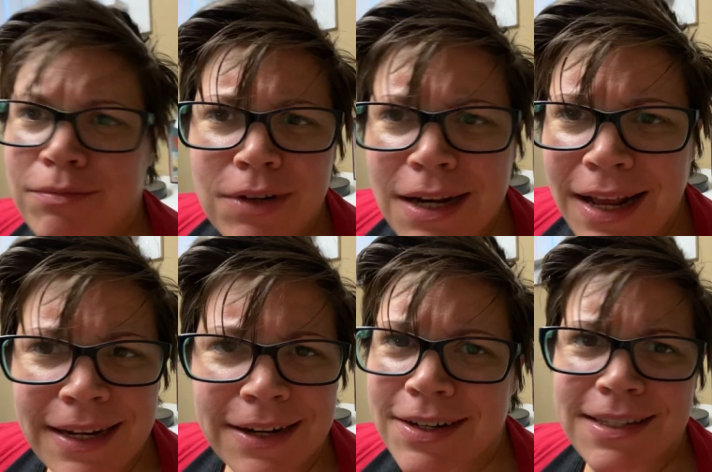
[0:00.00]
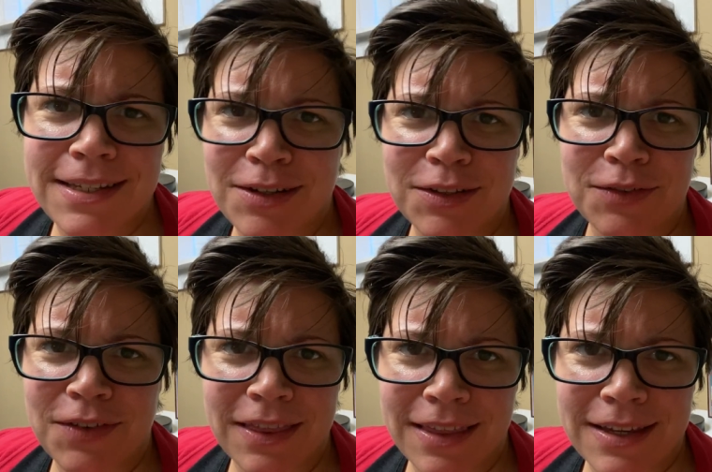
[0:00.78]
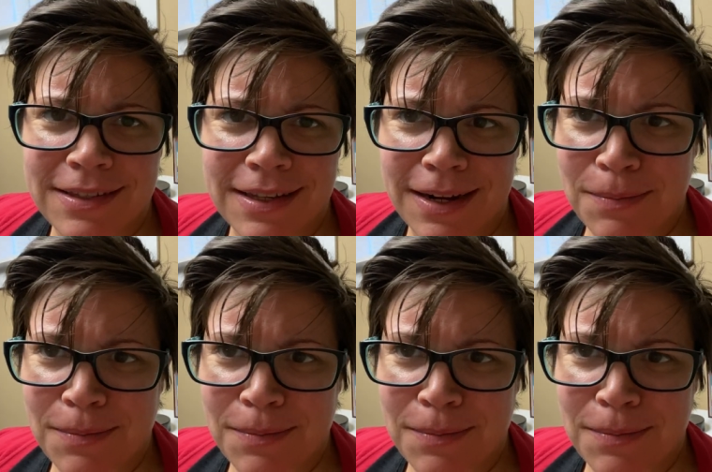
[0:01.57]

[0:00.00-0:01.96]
We're not here to see all the fun things that I